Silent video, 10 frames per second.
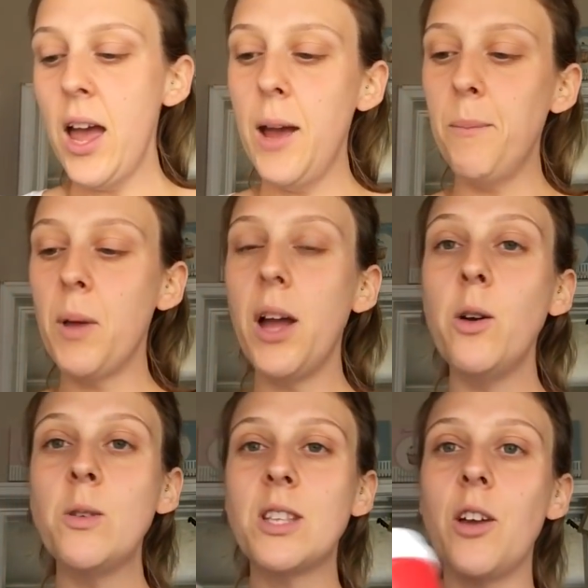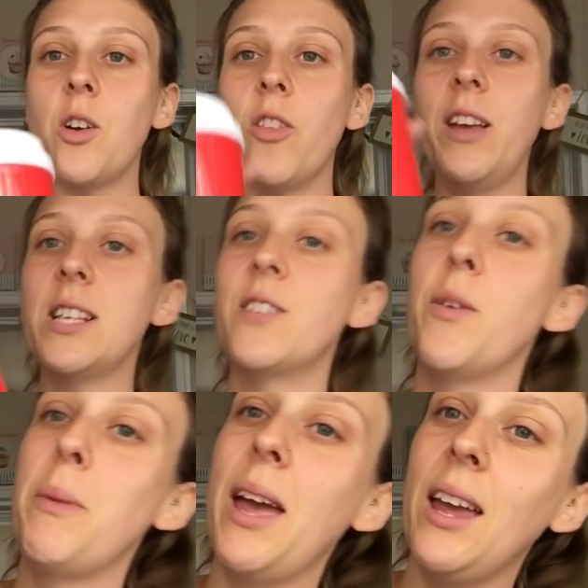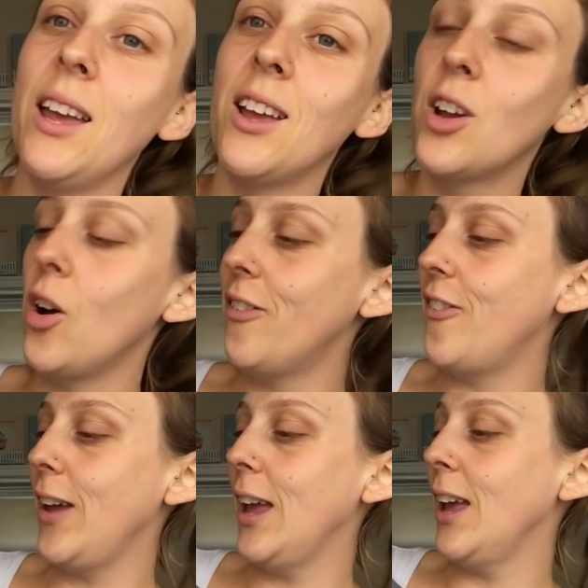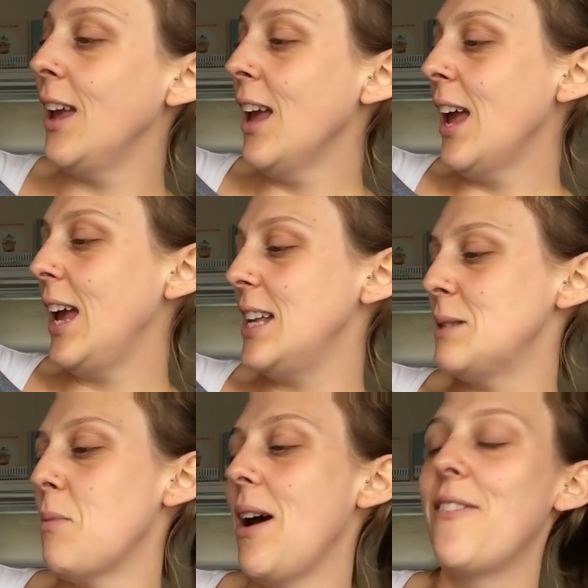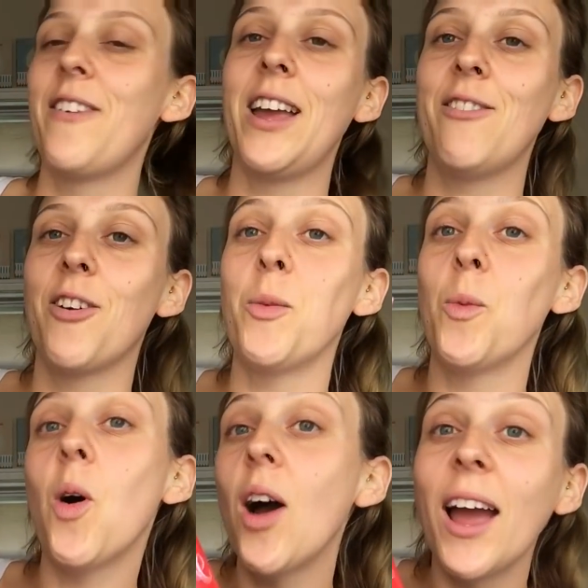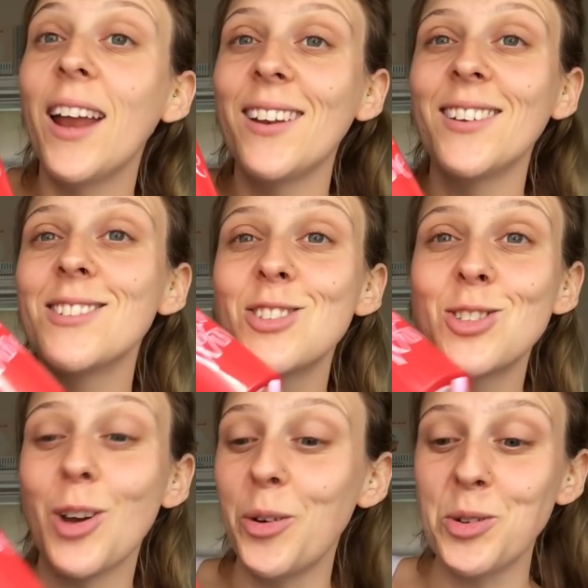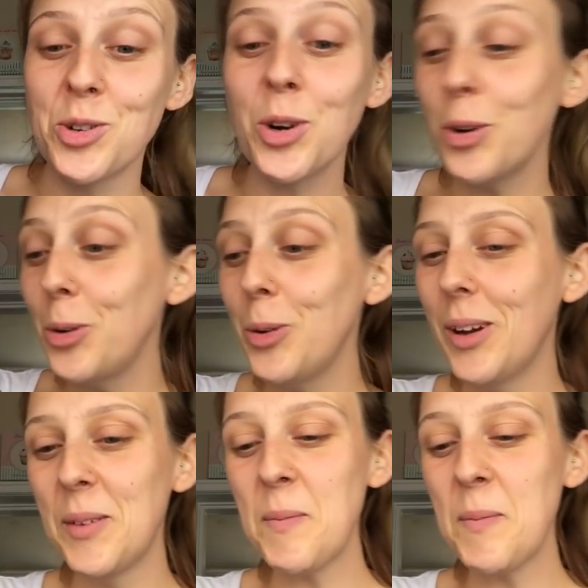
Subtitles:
I also got this for me. Coffee is my favourite wine. So true.